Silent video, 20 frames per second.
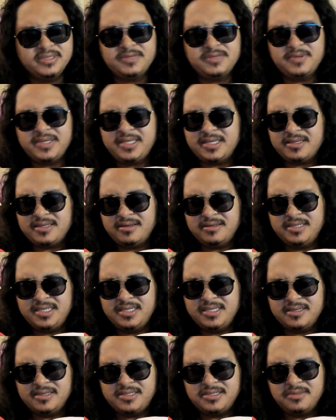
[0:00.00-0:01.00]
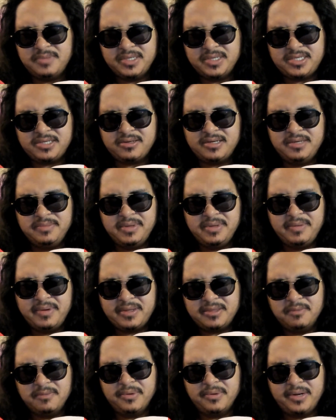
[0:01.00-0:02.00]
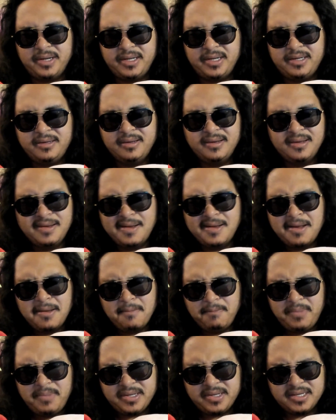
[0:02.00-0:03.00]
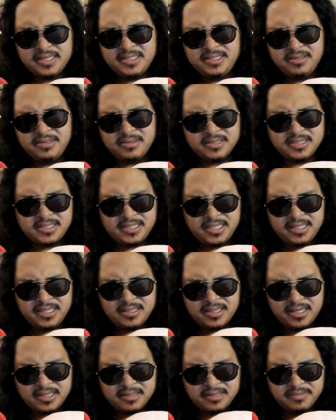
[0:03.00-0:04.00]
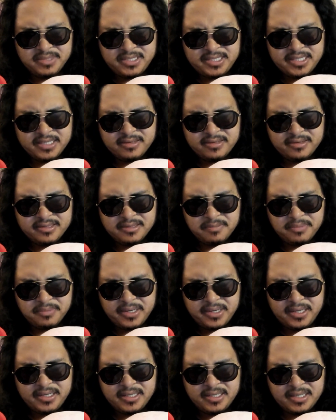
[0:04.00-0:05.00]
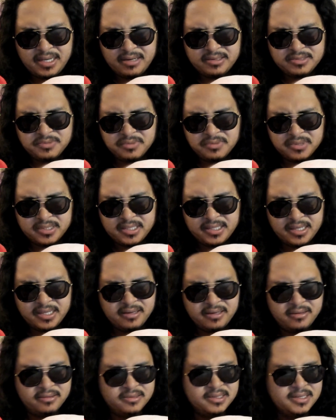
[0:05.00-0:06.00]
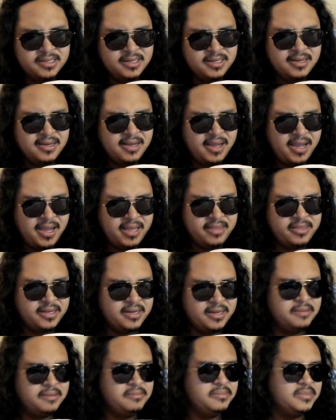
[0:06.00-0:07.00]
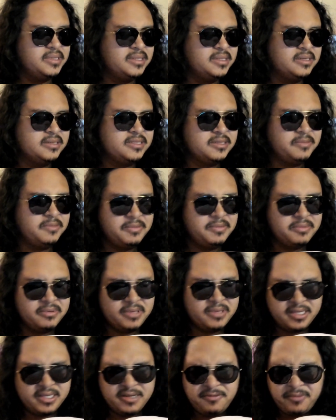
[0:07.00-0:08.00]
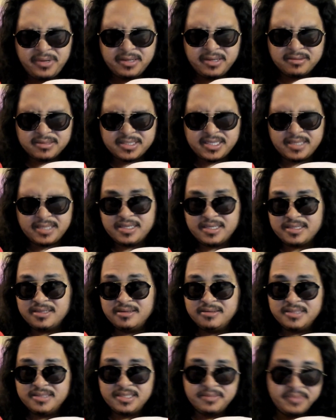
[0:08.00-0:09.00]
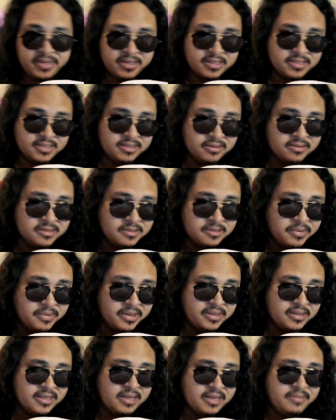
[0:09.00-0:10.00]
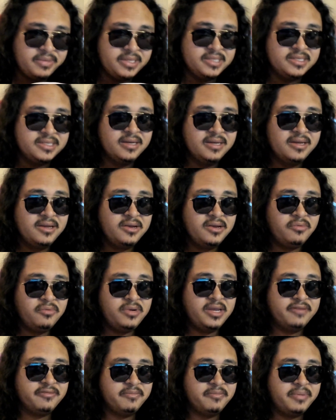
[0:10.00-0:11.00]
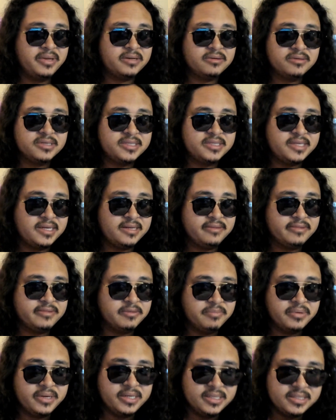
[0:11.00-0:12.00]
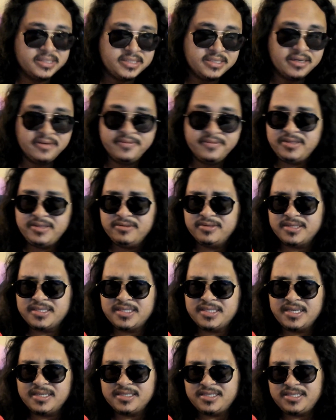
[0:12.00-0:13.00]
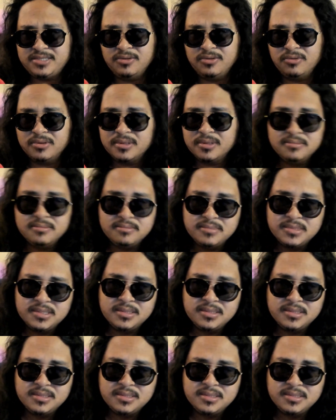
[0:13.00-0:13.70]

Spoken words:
That's why technology does so much trying to mimic the brain, because you can see like the machinery of the brain and how it's working out. And then there's some people who are like, if we understand technology and make it as good as the brain, then that means we have a better understanding of the brain itself. And to an extent, sure.